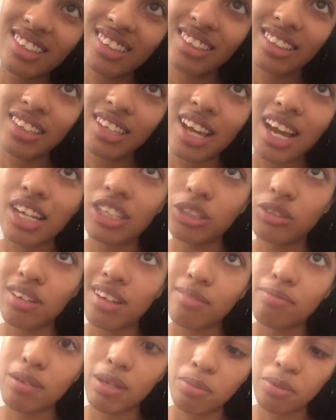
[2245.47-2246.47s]
I do have
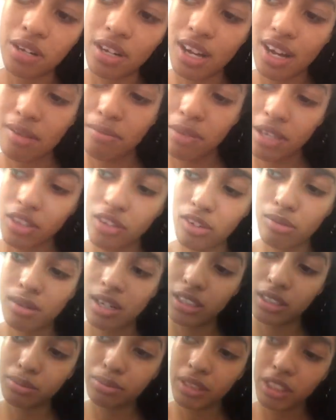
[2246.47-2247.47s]
people to help me through my
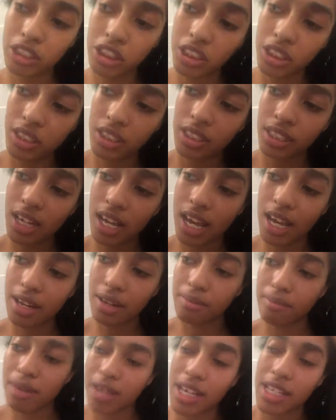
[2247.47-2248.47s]
depression and
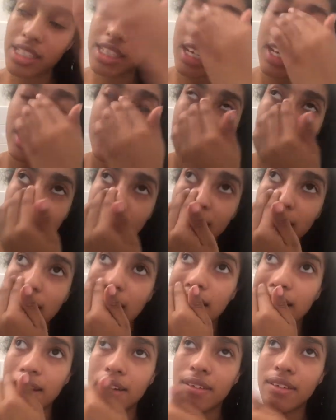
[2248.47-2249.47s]
my anxiety
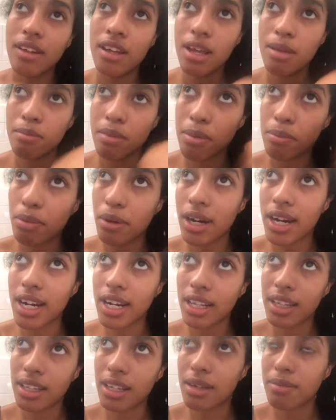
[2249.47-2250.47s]
and
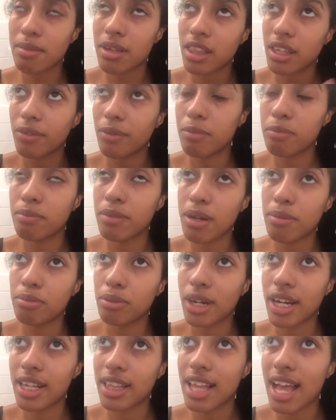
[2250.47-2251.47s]
my
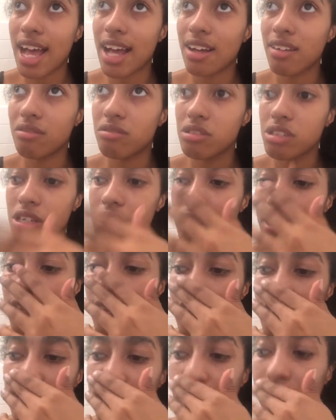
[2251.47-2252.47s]
breakdowns and all
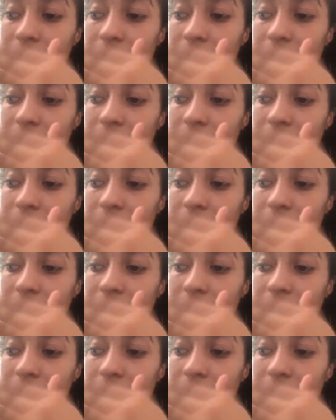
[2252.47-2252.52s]
that stuff.